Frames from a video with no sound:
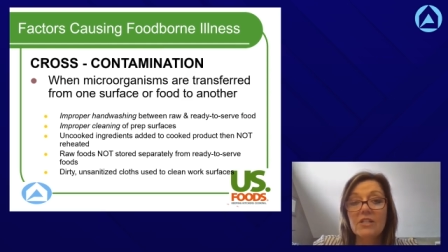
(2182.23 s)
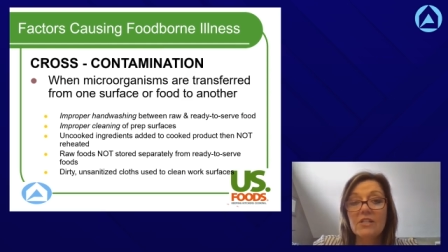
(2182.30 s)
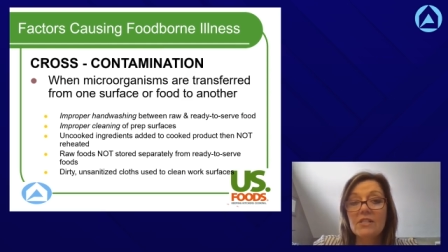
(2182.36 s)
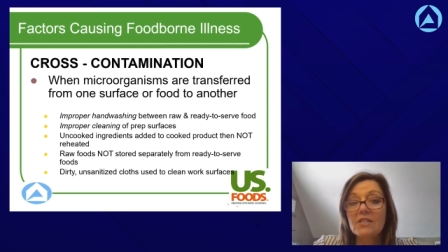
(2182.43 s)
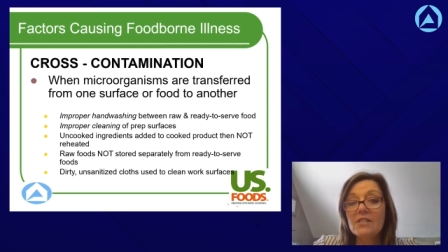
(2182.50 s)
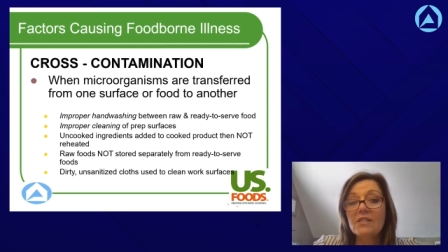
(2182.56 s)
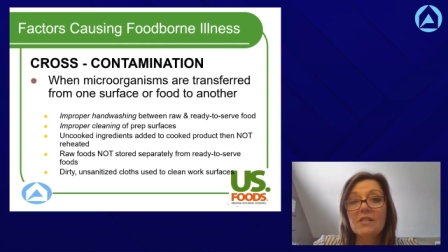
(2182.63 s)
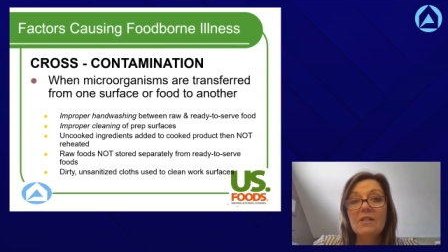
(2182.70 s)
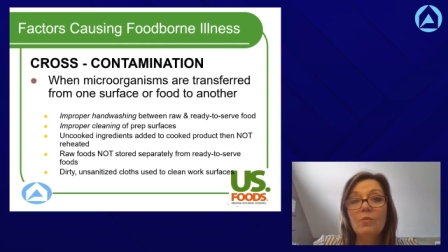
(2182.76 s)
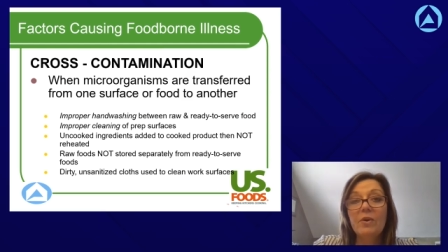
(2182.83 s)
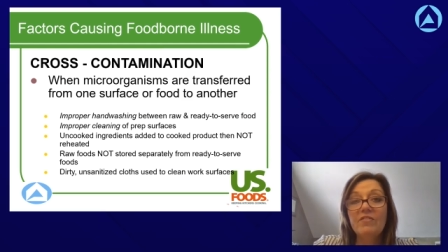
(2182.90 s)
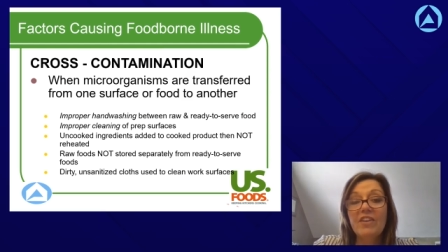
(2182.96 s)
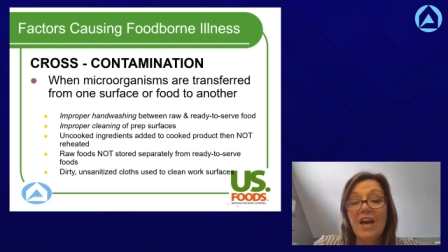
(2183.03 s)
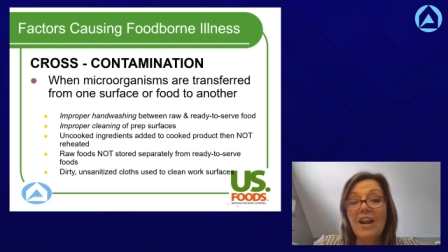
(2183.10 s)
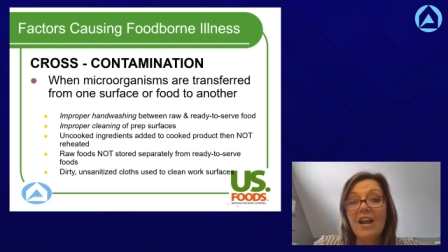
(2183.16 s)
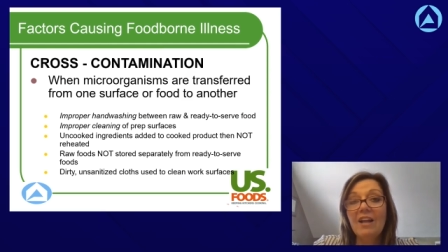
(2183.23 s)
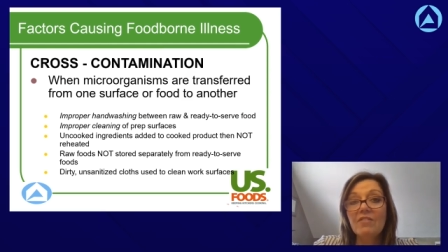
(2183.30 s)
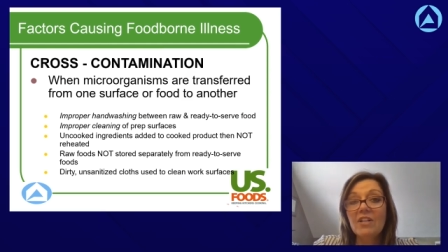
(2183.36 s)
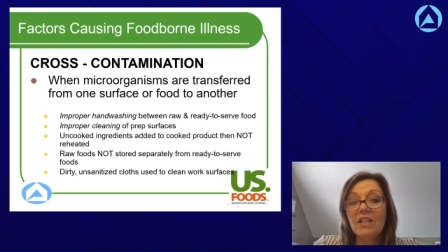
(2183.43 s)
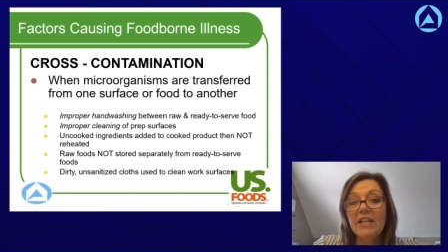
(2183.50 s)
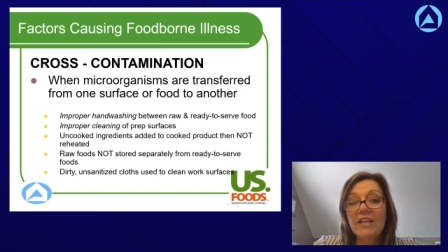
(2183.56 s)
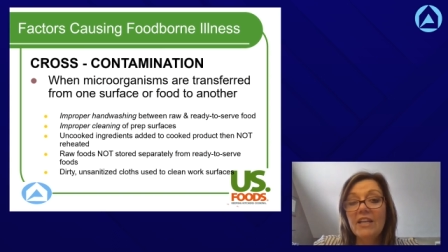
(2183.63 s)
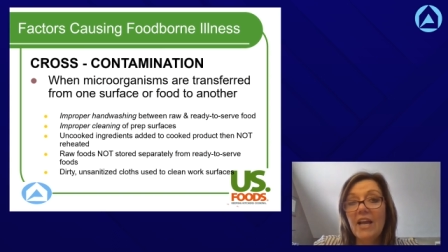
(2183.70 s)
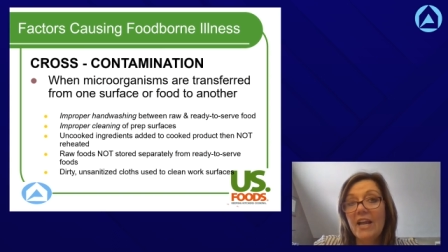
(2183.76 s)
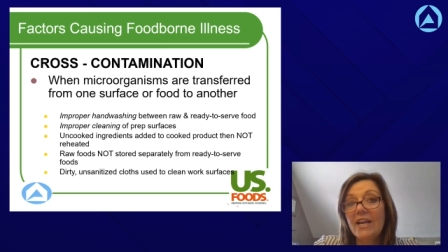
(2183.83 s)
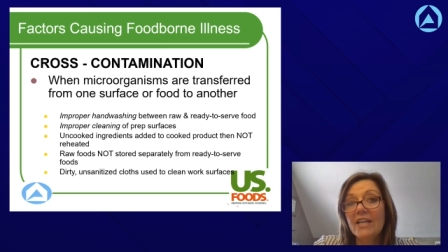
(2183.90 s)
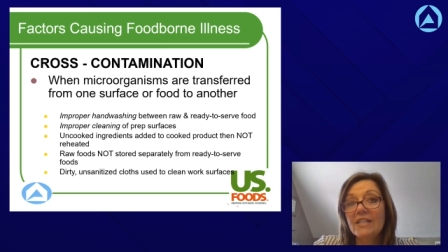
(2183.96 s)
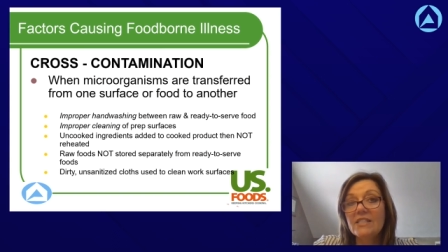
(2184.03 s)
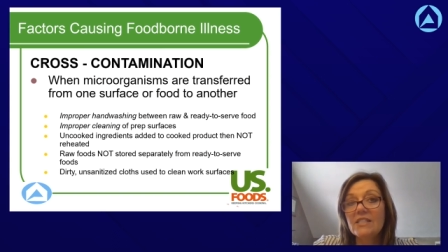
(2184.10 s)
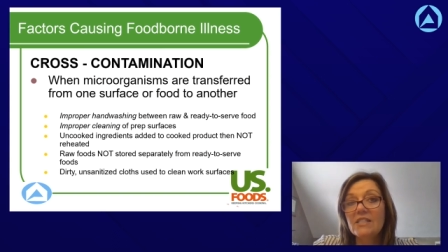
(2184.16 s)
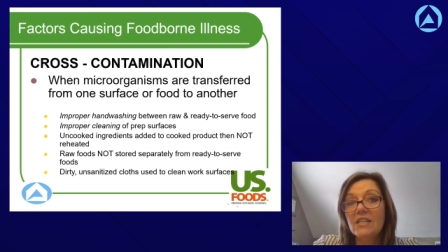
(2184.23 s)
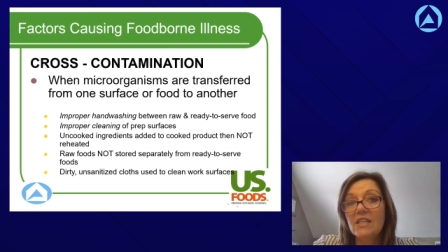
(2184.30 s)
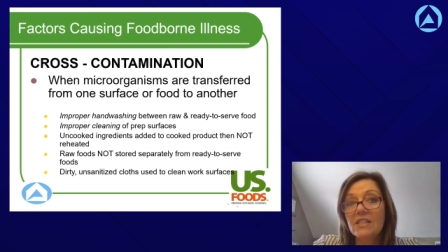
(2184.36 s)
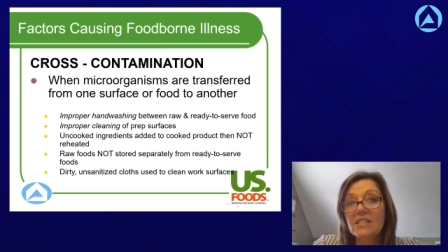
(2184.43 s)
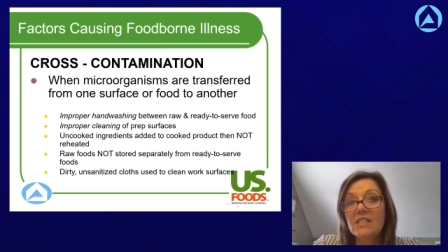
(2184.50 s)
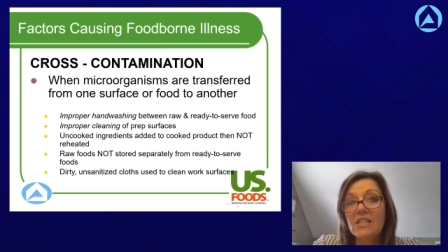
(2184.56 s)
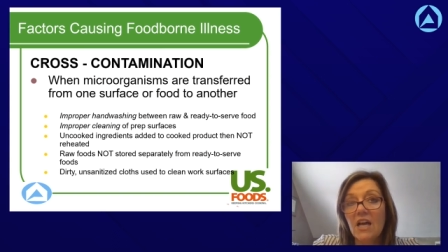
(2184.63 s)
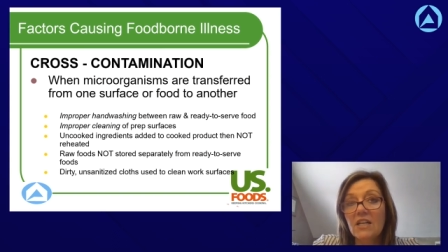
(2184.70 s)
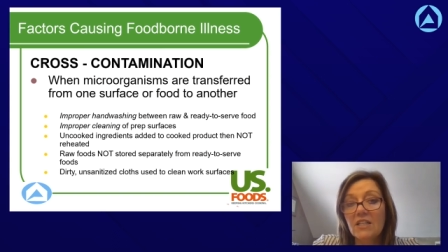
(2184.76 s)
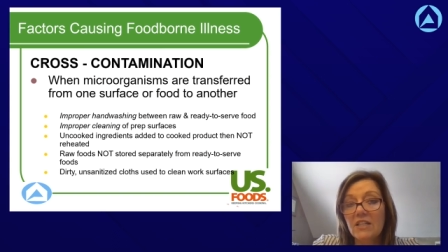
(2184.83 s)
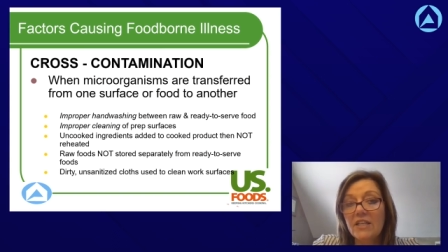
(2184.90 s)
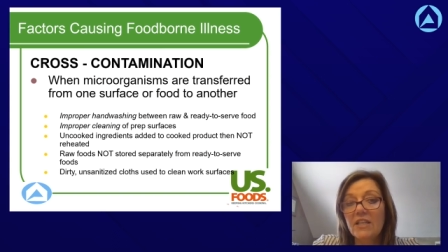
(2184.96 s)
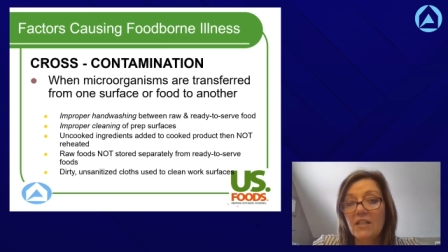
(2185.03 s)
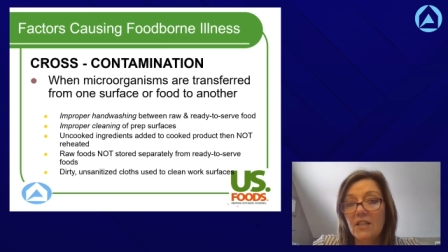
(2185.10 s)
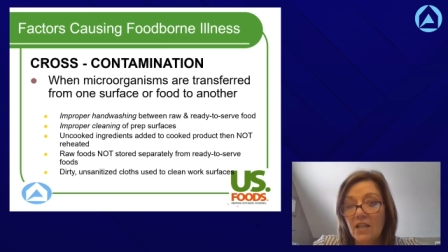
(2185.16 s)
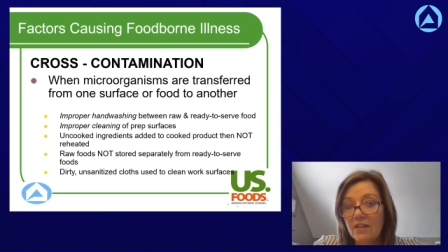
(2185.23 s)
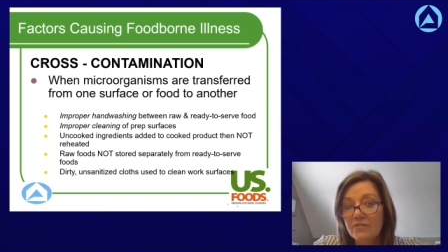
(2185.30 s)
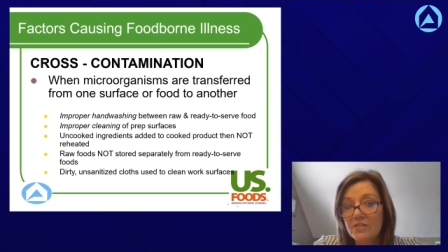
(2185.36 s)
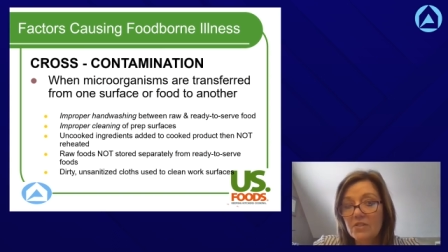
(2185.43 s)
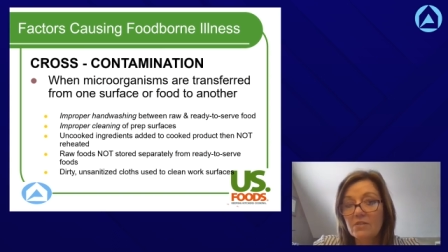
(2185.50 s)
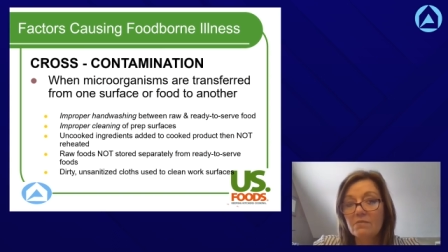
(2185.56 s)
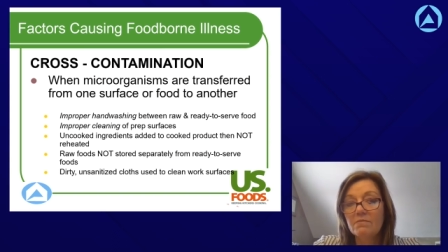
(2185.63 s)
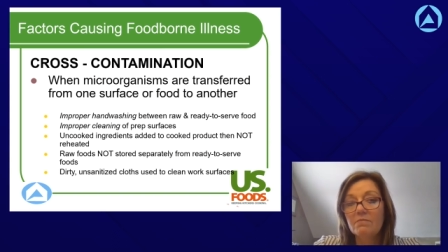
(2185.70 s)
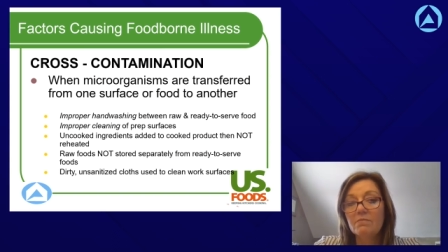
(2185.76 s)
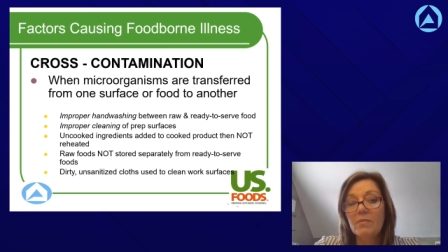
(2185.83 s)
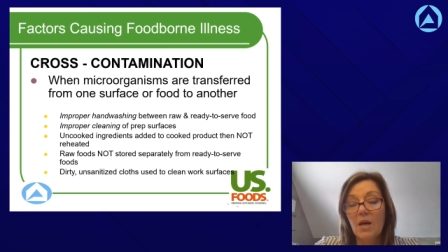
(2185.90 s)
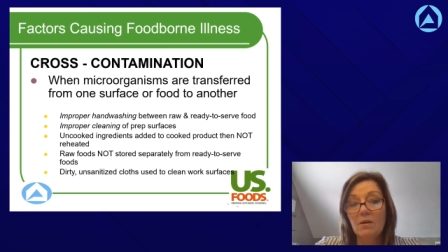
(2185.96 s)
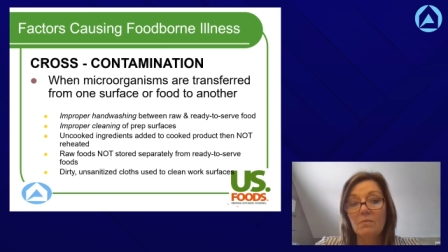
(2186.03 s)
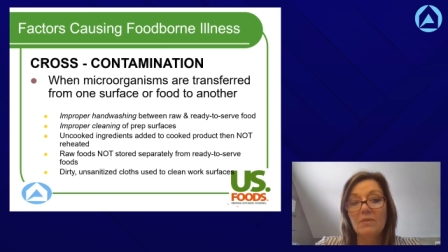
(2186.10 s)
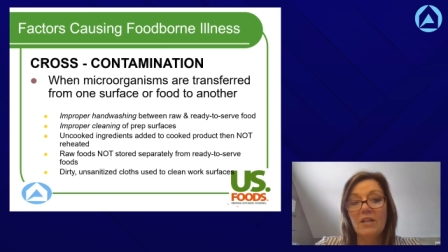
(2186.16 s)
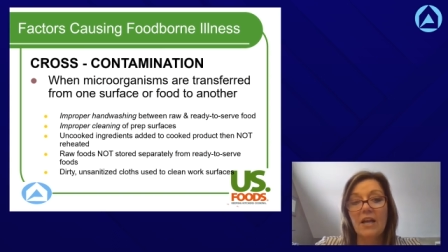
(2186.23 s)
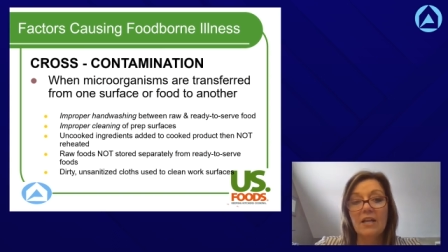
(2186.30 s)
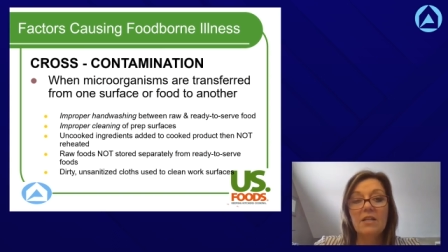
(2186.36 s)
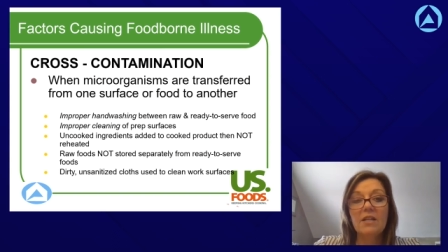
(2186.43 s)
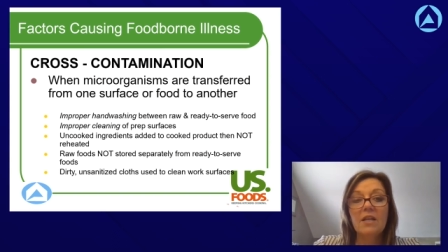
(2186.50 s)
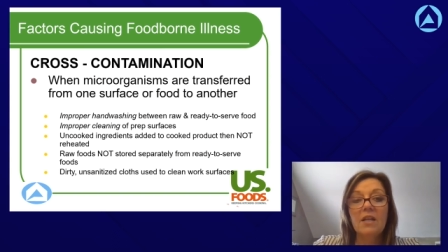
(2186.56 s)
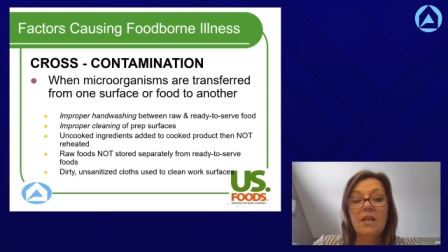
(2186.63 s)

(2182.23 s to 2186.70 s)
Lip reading: is we've got to have clean hands inside clean gloves, bottom line.